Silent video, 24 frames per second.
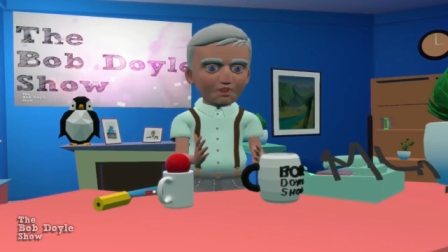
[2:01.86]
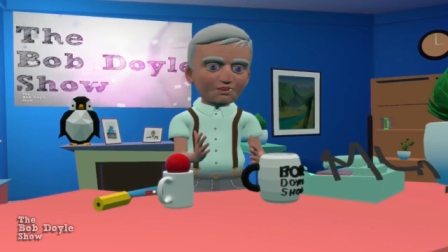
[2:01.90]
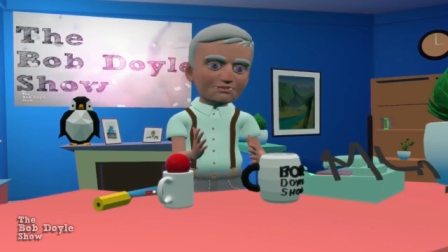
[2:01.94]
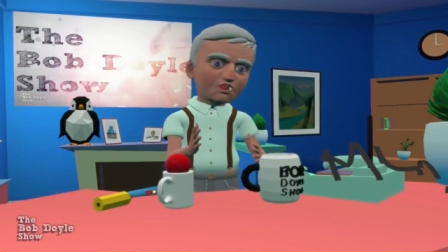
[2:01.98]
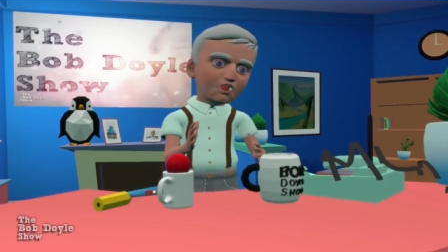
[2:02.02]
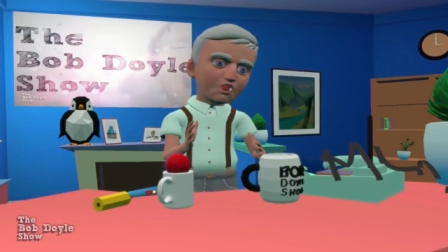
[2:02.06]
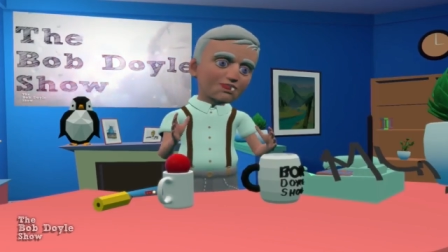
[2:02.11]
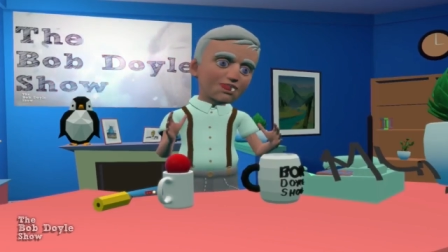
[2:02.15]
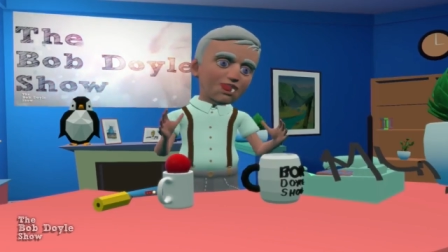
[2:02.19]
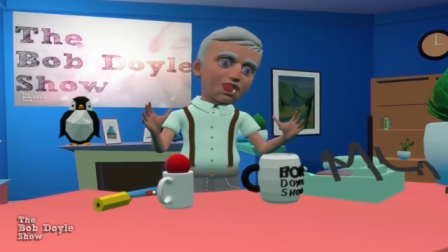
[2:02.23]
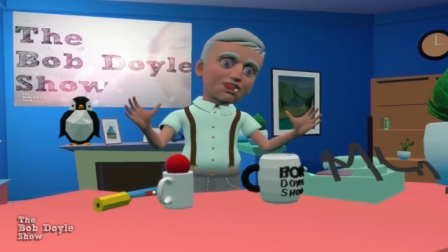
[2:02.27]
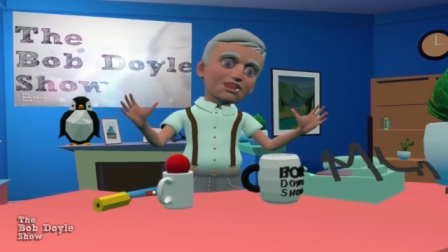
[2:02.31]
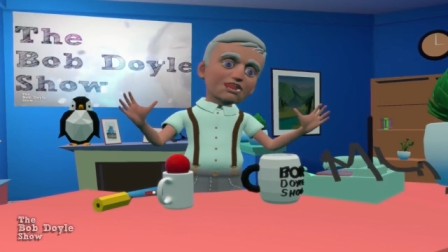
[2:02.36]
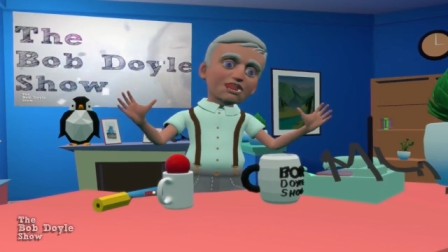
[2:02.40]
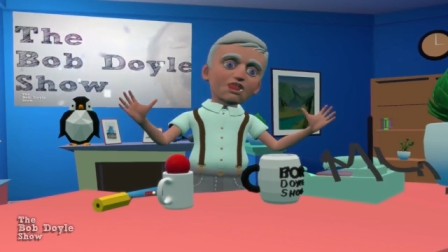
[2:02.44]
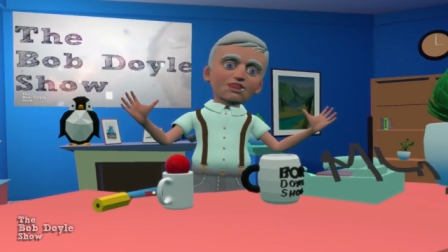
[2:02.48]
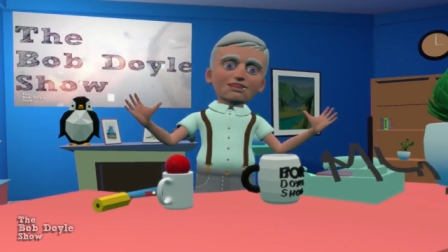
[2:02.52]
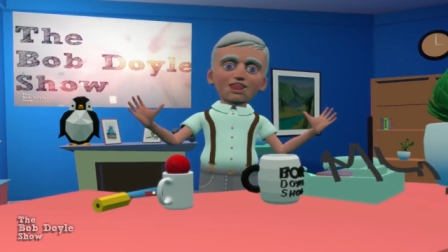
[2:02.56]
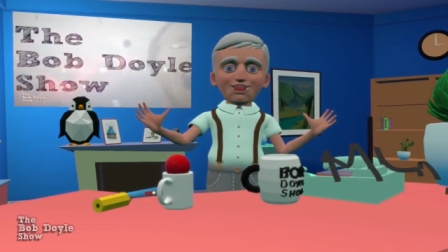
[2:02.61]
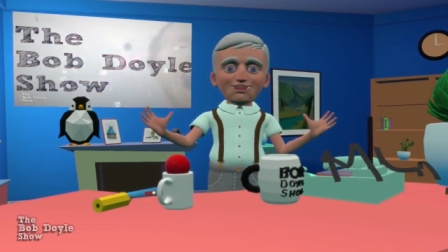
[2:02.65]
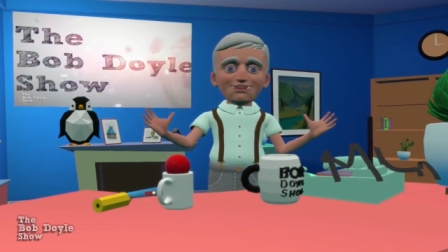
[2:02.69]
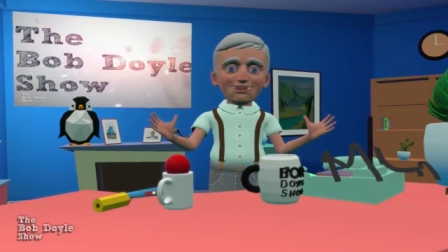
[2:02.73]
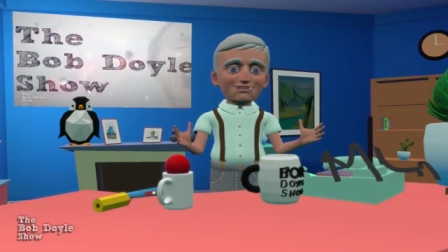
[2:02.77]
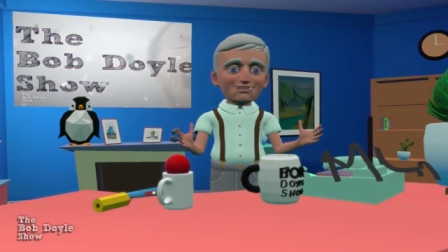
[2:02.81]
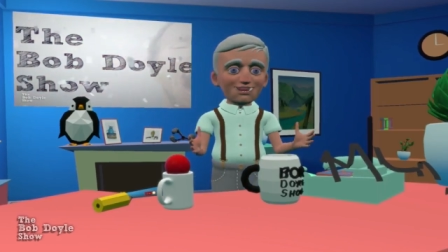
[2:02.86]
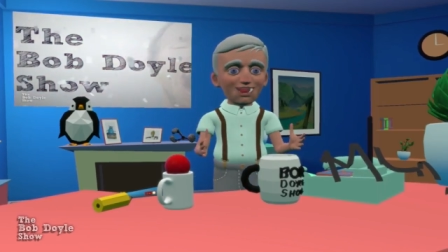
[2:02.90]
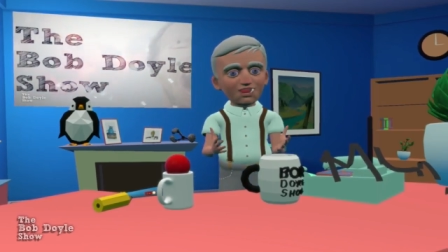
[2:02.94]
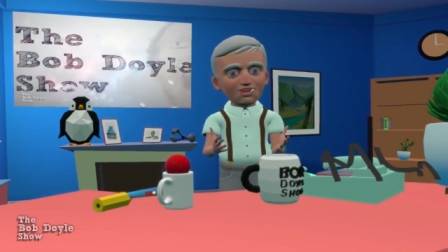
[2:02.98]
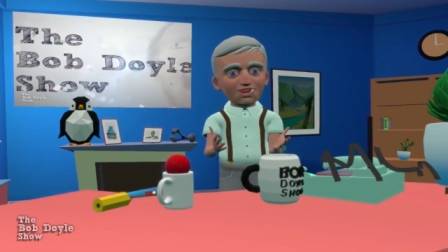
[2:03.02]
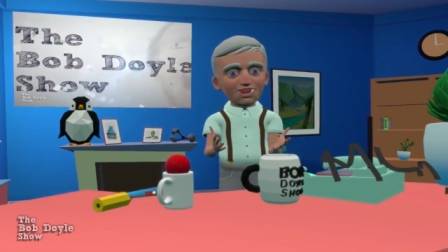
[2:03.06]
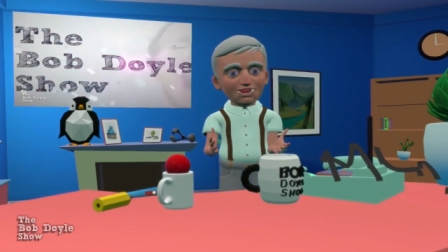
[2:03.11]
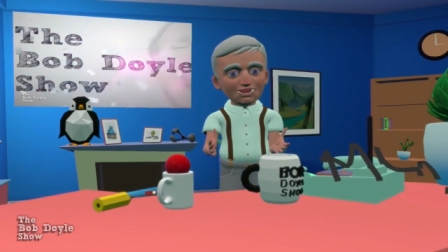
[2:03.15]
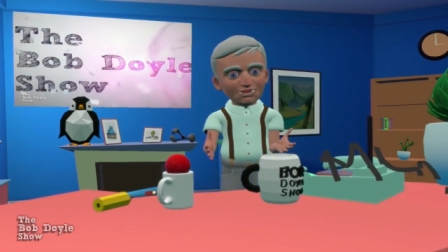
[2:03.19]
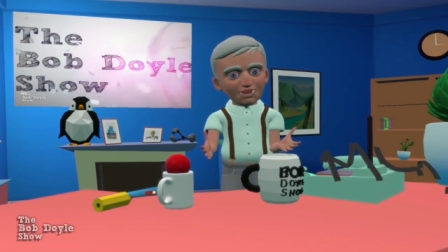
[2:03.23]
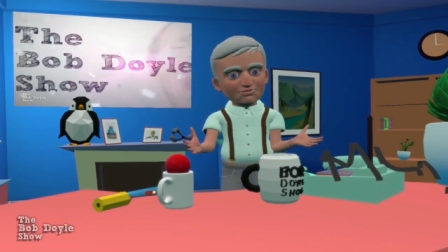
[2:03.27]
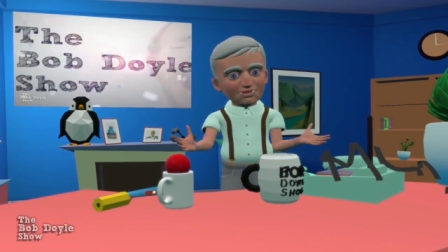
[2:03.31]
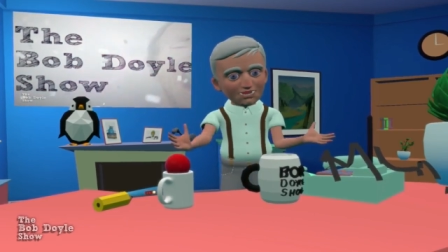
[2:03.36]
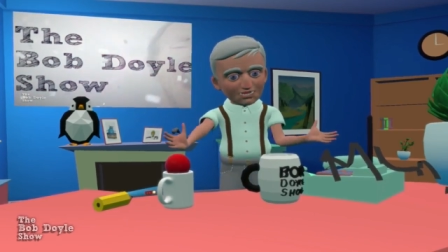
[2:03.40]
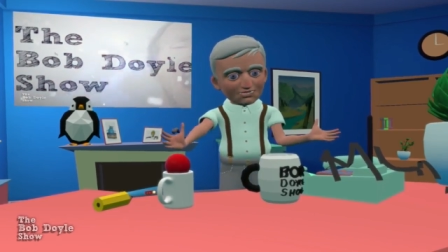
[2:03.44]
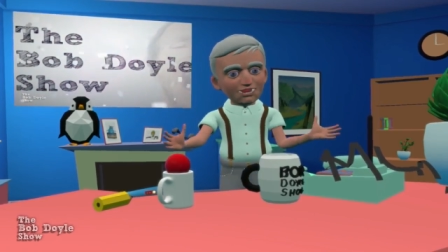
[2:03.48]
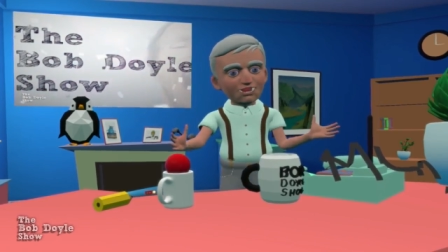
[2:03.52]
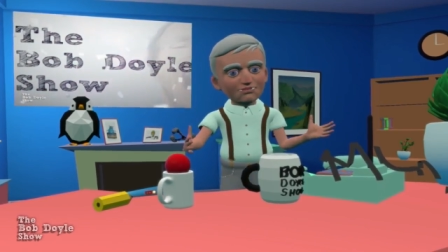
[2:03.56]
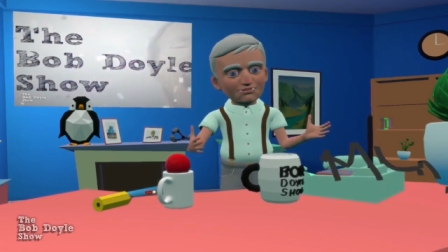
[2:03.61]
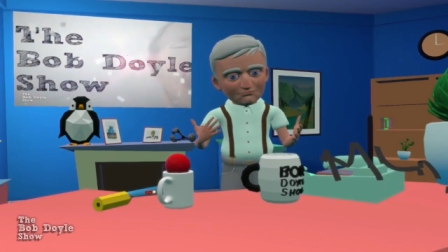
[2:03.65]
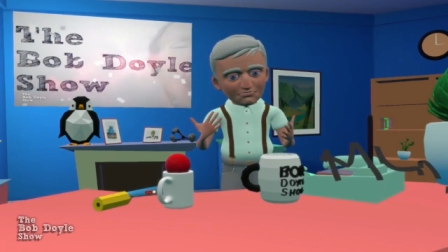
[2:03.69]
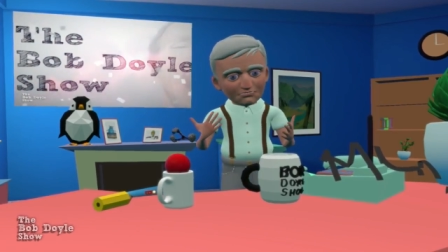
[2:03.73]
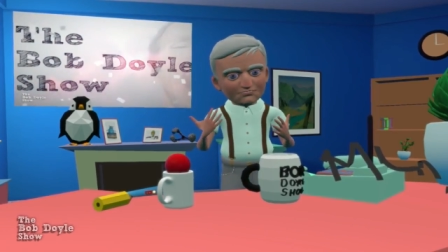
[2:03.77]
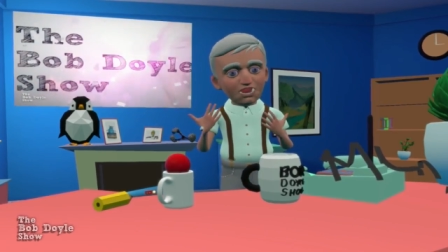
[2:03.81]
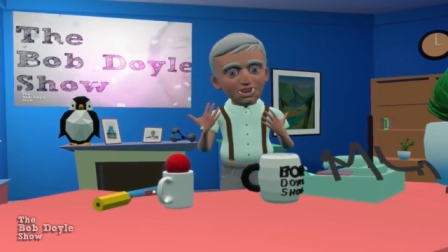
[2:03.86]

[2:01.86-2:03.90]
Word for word: consuming. Now, ladies and gentlemen, I seem to